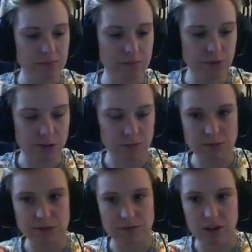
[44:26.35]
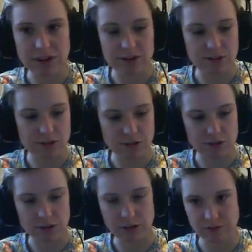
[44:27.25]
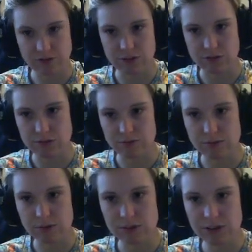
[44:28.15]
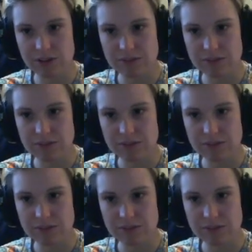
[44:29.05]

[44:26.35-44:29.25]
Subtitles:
some dividers and stuff to organise it,